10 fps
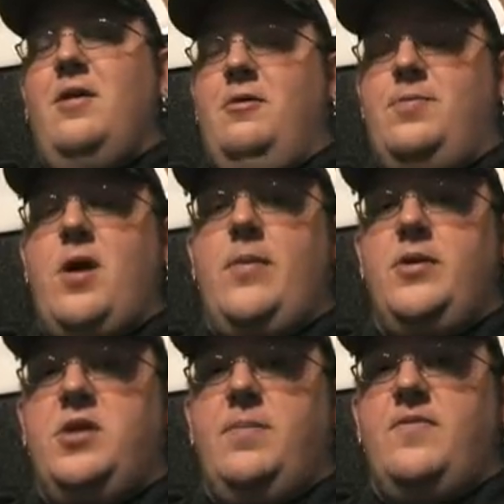it was probably
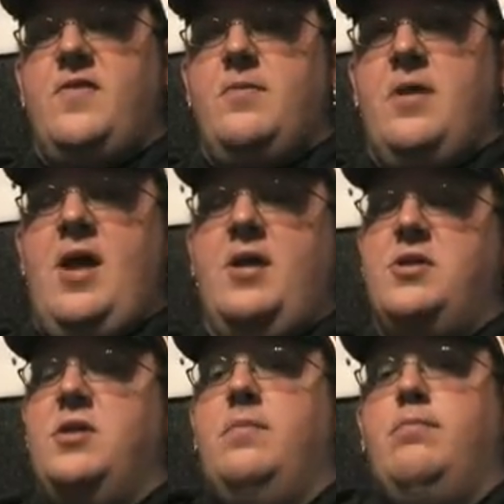cheaper for them to
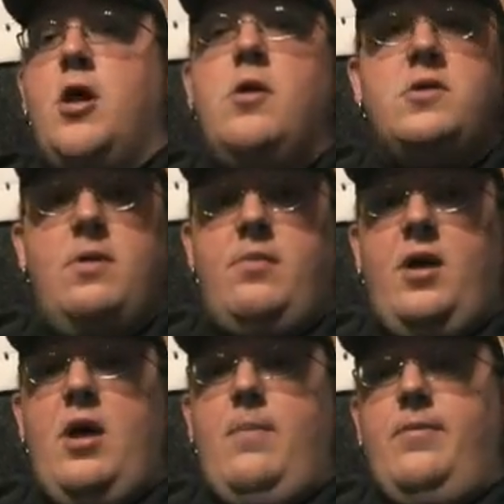actually blow
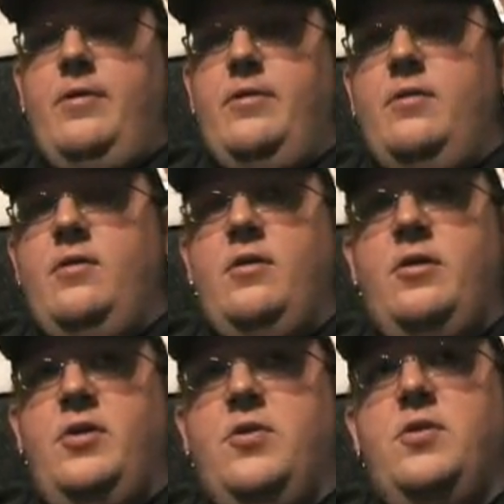something up than
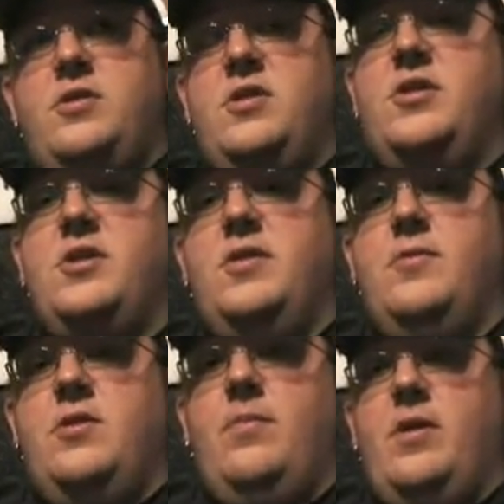to do it CG
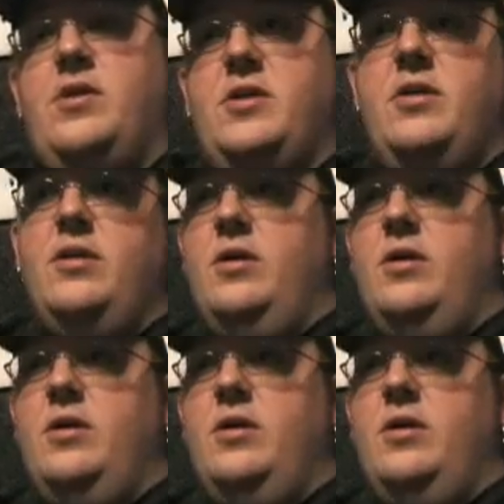with the budget.